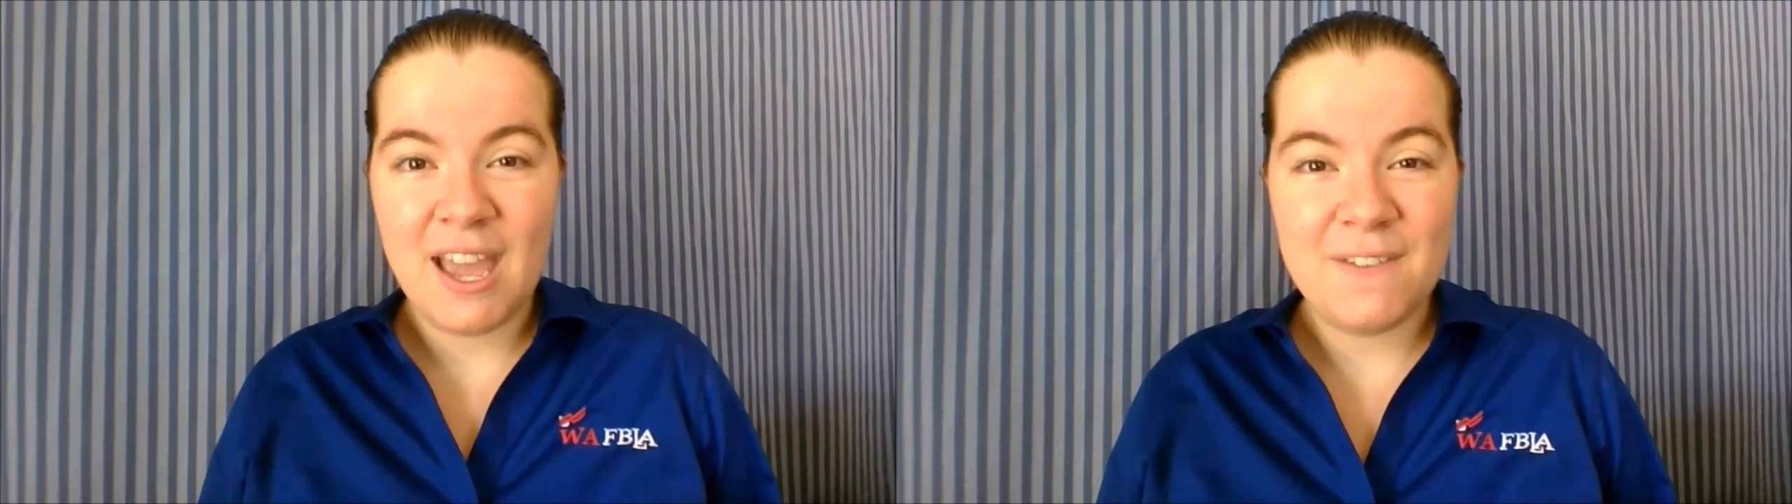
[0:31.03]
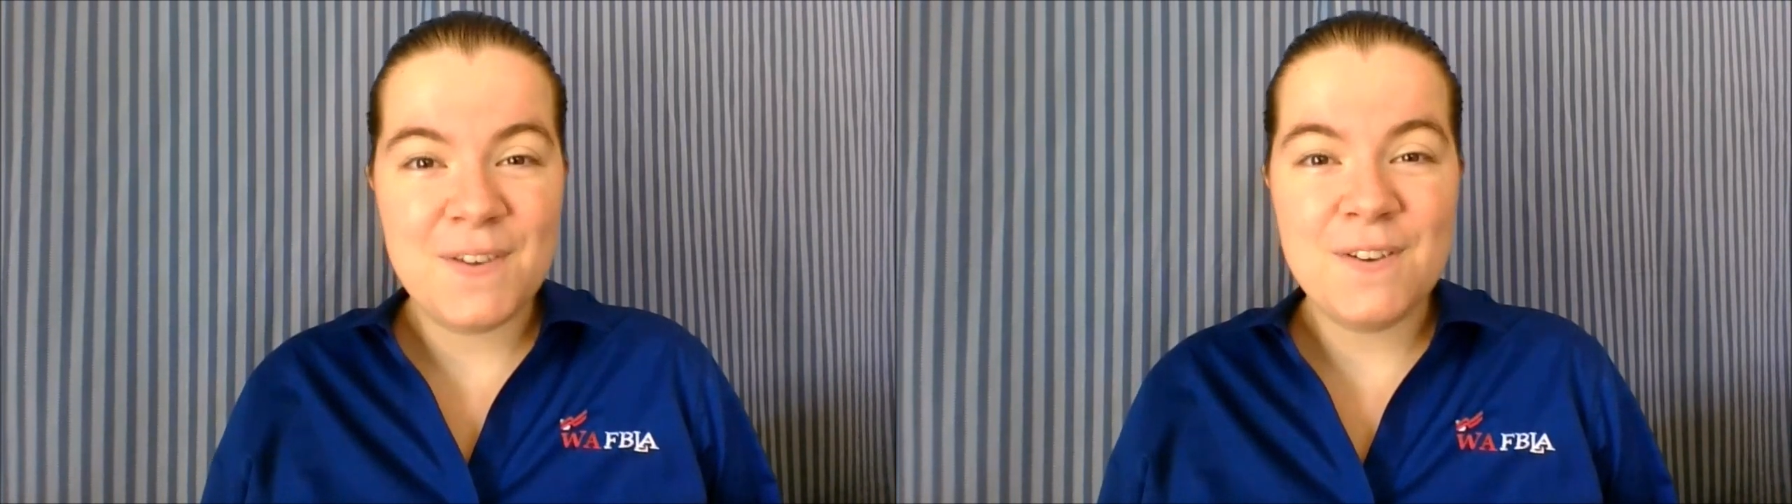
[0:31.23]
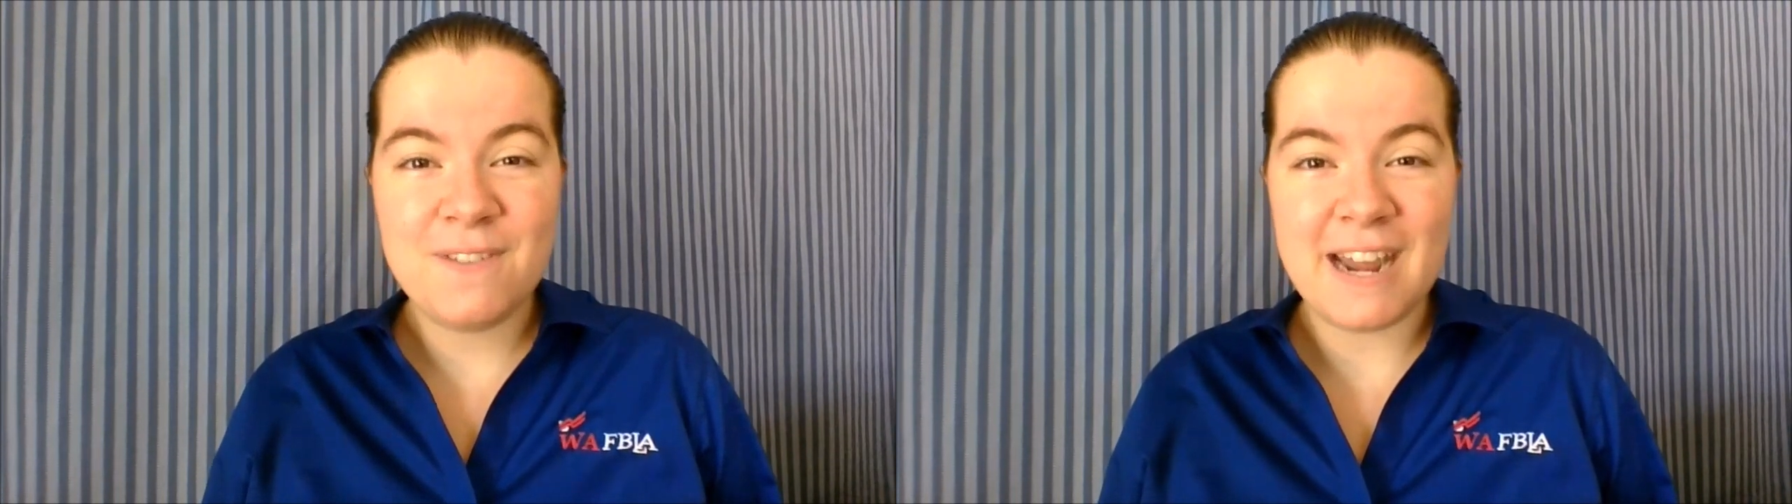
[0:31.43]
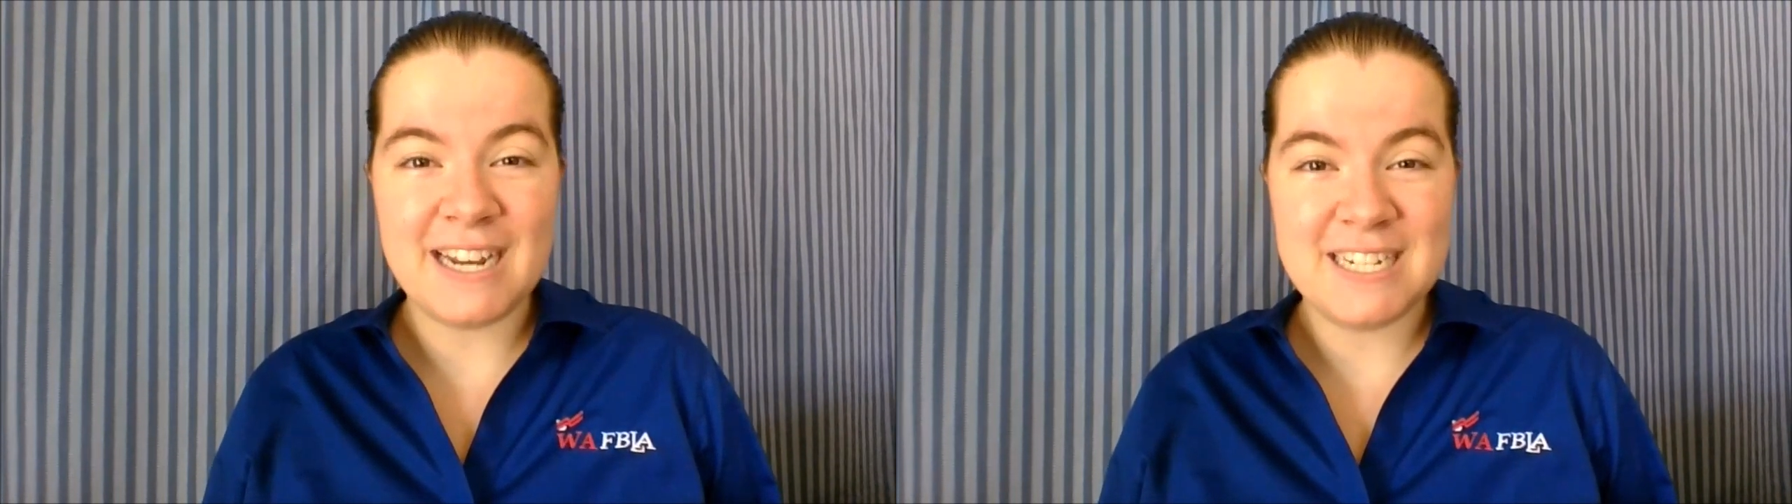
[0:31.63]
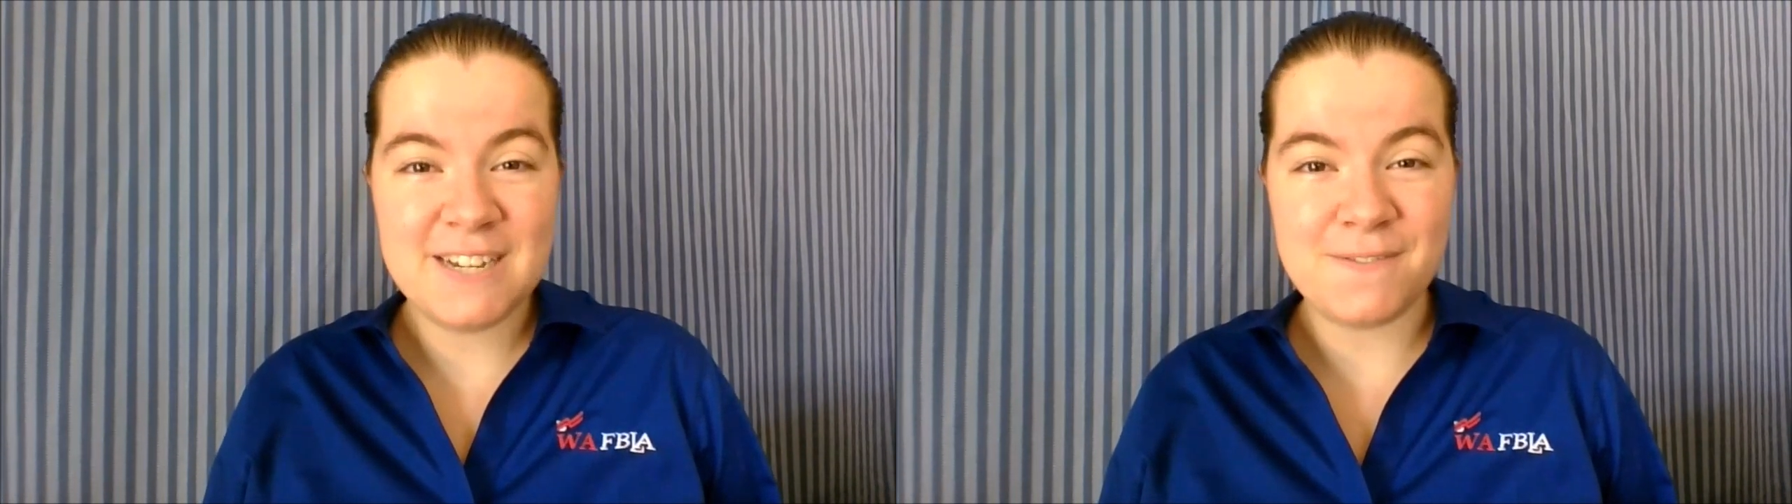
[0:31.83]
If you have an
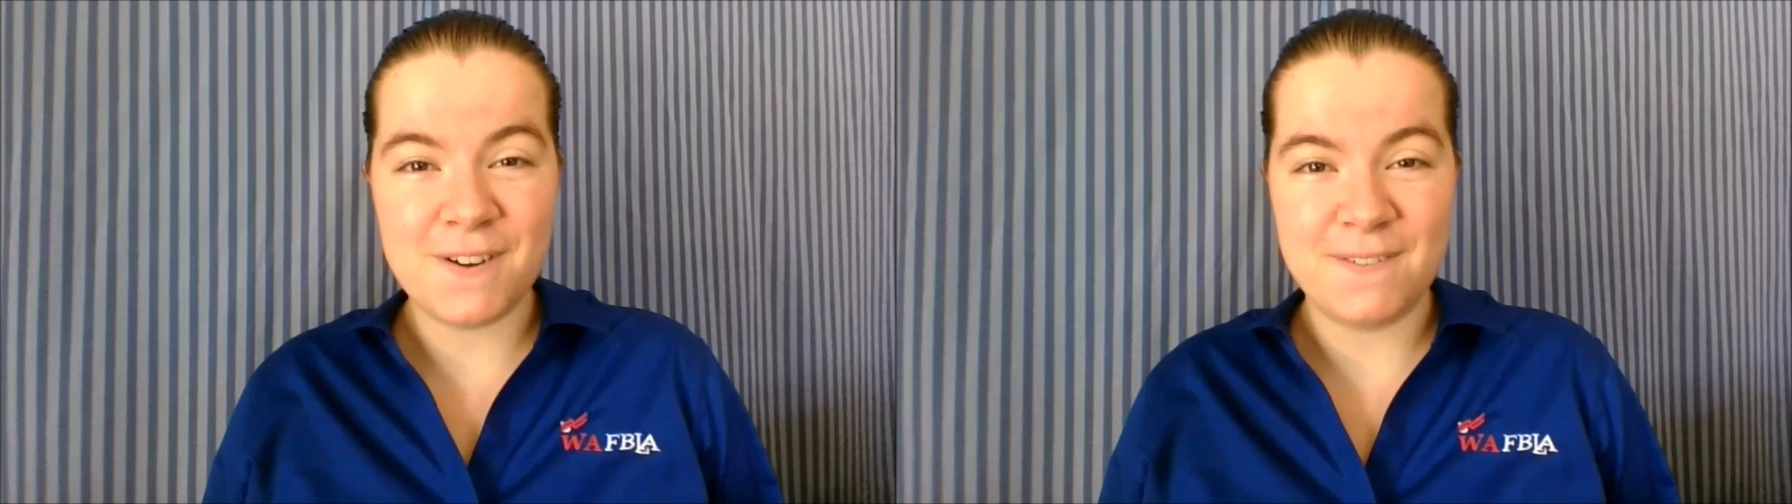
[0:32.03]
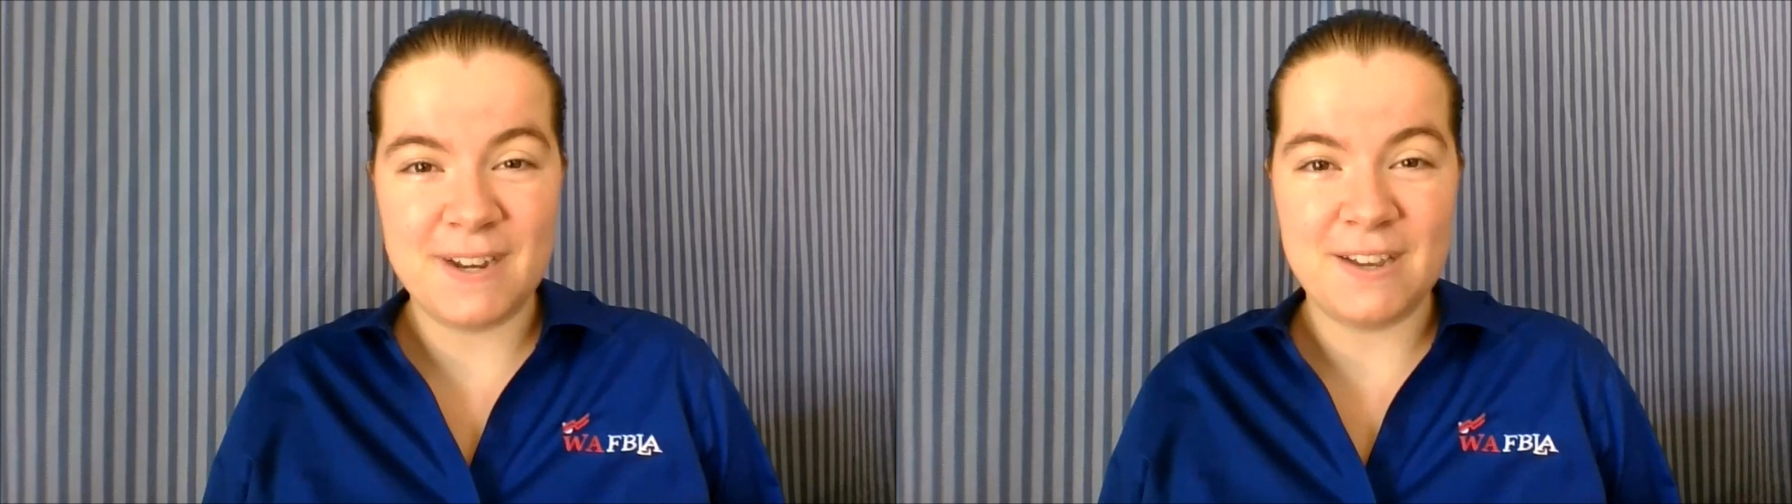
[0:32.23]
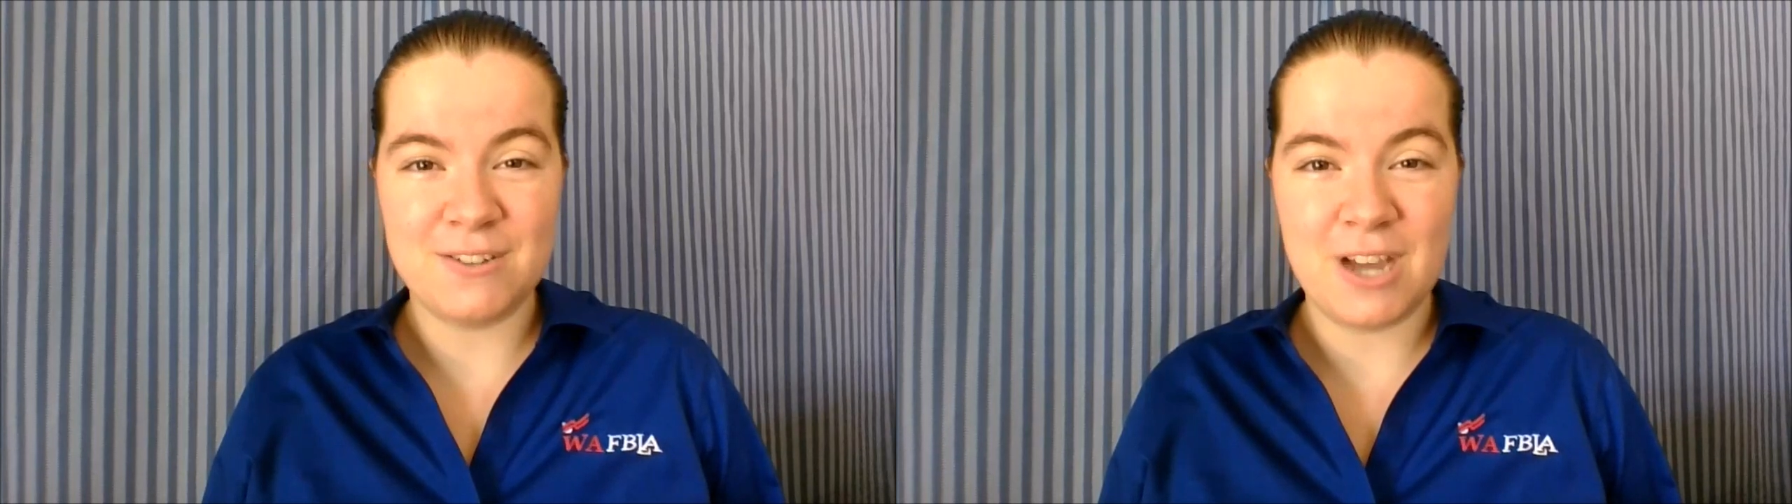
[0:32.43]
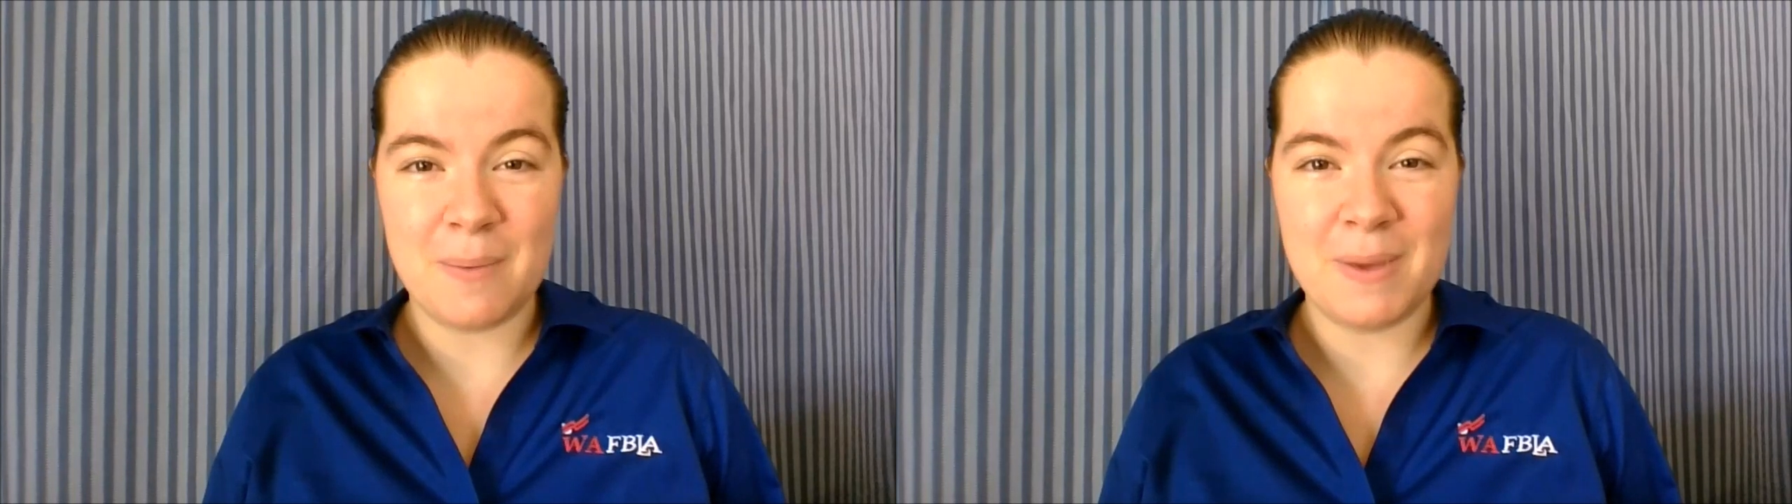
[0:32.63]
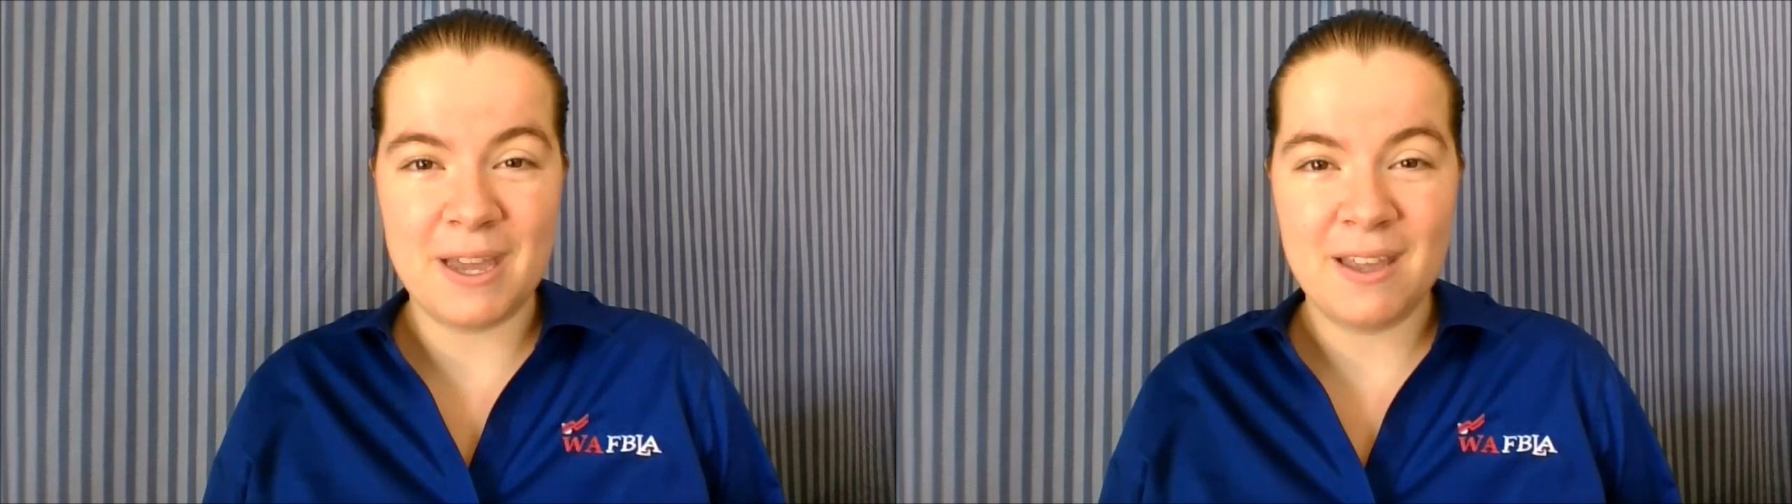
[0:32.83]
idea for a video
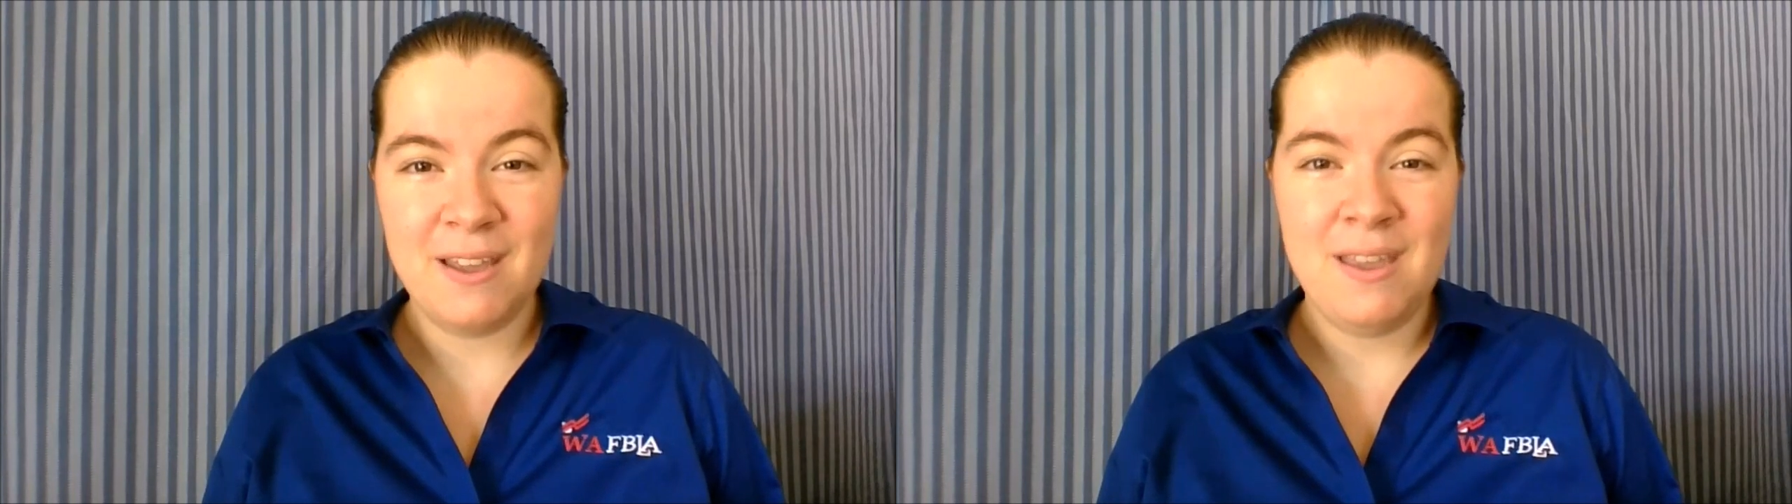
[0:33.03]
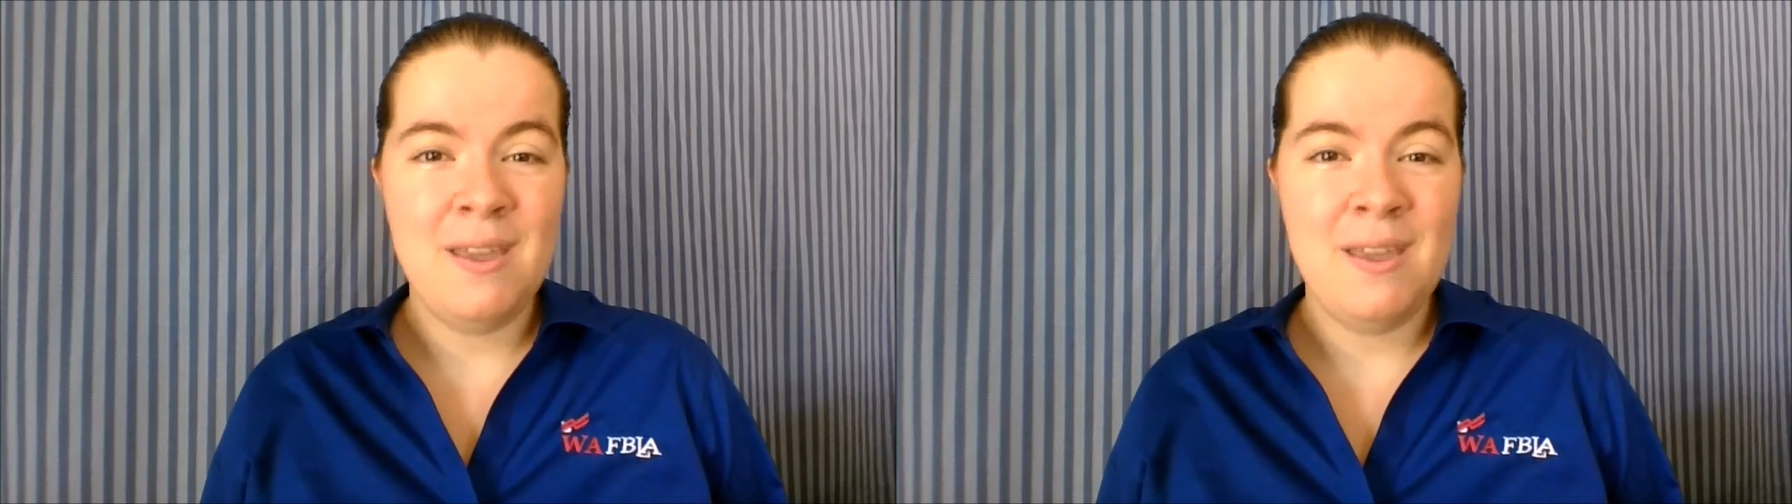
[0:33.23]
topic,